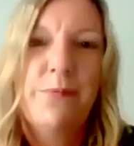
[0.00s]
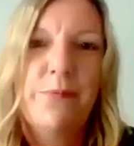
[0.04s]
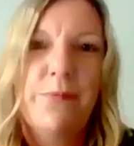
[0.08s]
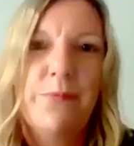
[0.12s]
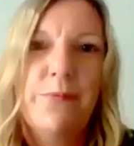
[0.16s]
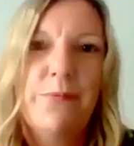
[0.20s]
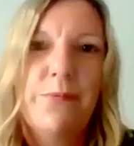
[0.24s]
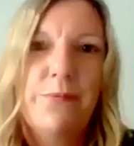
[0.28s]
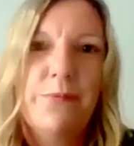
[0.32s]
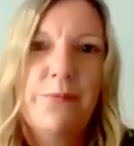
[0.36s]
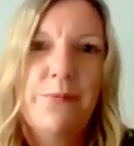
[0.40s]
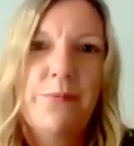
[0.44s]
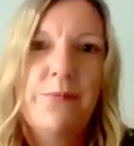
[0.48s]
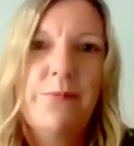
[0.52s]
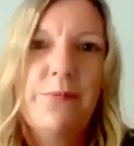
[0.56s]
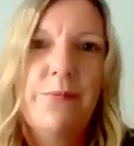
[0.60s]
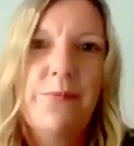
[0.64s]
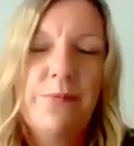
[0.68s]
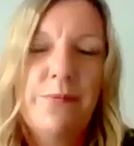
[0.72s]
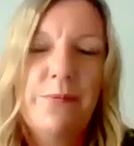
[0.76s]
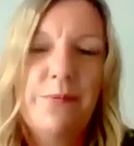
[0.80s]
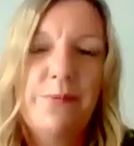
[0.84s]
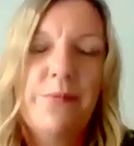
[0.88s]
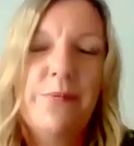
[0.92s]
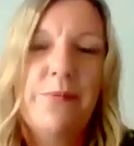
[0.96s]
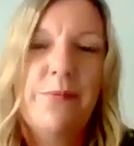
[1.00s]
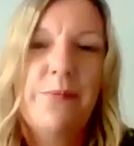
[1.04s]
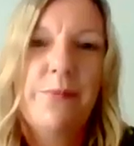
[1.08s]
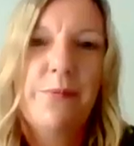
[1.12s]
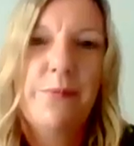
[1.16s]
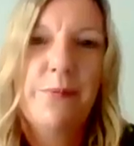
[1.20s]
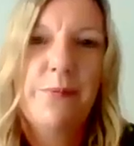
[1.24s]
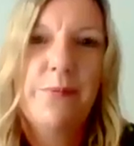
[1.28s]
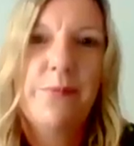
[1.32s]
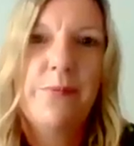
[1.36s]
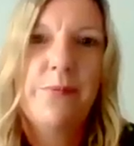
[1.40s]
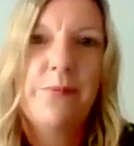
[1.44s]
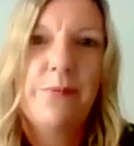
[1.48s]

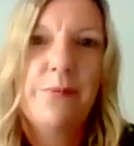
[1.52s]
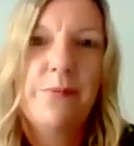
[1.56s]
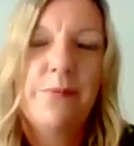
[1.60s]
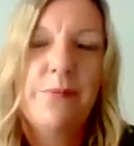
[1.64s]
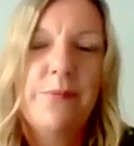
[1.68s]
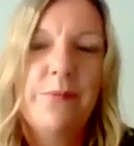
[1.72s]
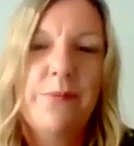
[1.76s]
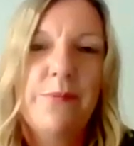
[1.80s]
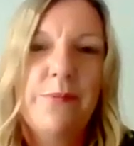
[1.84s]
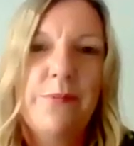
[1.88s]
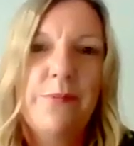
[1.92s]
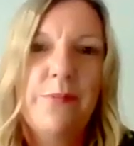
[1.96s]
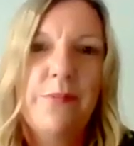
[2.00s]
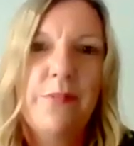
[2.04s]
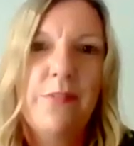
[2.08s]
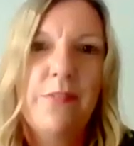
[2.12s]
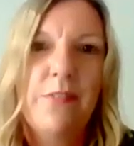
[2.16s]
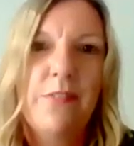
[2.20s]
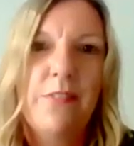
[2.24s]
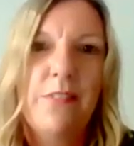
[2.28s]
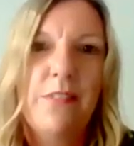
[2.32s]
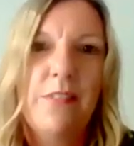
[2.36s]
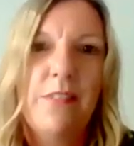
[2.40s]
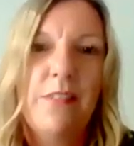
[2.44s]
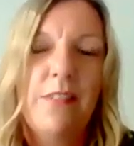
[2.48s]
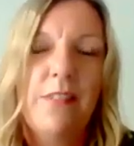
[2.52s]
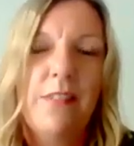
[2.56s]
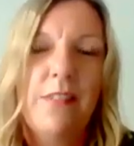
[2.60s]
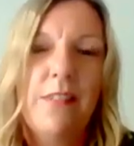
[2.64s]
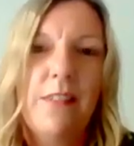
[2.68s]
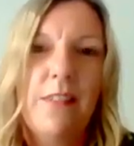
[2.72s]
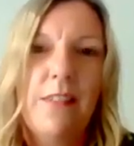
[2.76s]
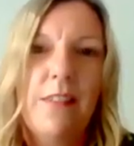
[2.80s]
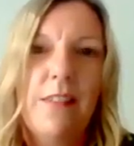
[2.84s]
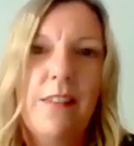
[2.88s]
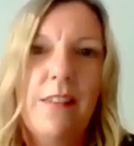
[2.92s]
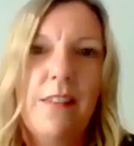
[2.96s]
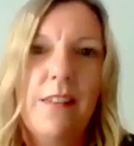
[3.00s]

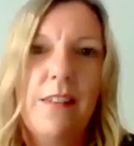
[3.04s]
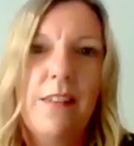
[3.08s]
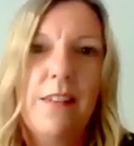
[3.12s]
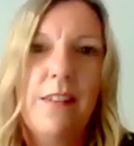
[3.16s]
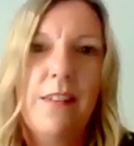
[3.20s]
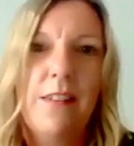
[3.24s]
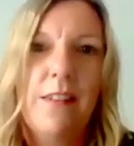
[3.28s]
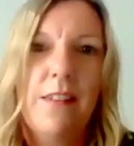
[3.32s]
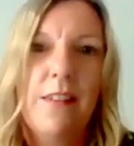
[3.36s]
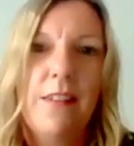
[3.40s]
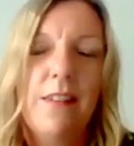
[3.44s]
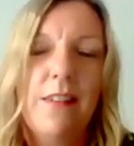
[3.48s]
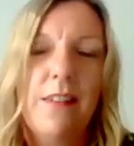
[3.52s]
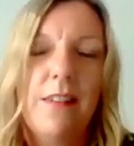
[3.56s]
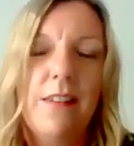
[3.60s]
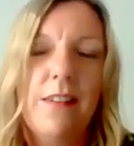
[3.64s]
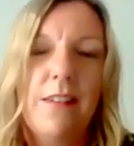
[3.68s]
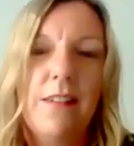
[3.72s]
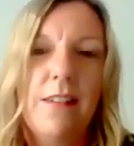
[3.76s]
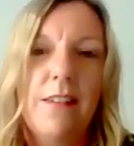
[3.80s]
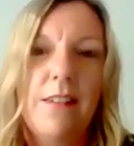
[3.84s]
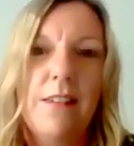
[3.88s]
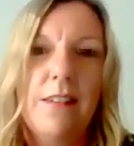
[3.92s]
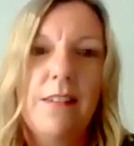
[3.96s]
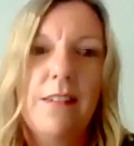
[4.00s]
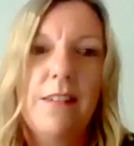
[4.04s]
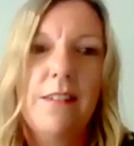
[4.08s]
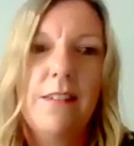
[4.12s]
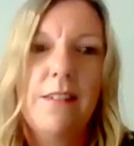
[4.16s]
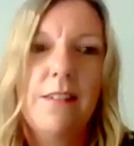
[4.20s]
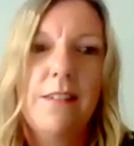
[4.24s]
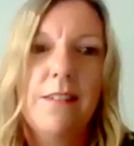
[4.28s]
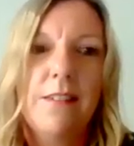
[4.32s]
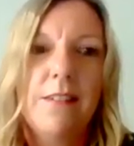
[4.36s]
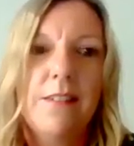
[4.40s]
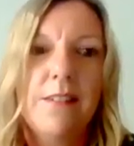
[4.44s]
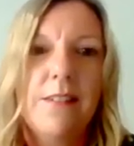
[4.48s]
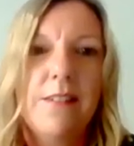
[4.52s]

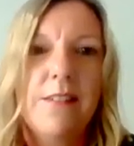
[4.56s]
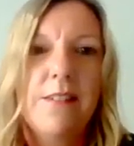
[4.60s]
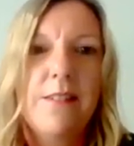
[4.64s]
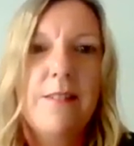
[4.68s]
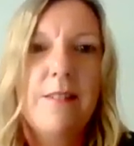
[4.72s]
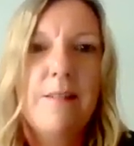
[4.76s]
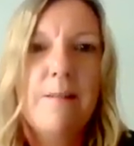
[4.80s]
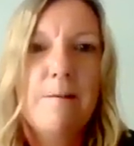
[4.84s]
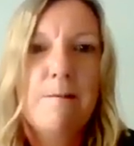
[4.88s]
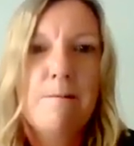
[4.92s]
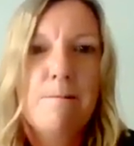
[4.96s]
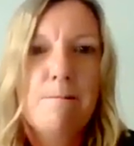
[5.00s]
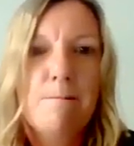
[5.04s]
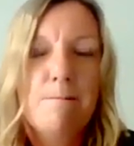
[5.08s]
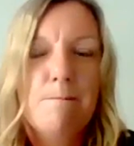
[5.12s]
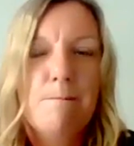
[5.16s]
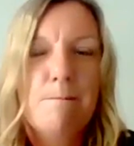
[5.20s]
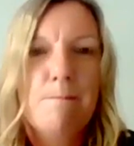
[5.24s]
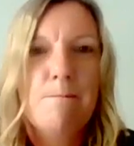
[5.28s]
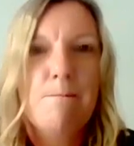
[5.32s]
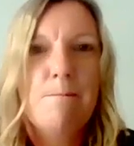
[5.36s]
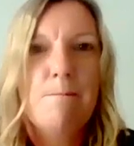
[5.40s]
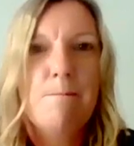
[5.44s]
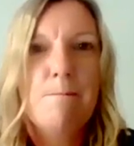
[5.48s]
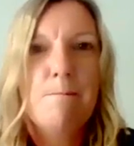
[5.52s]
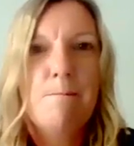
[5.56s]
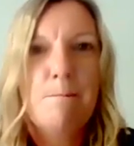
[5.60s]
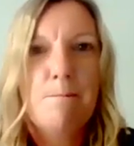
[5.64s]
The person shown says nothing.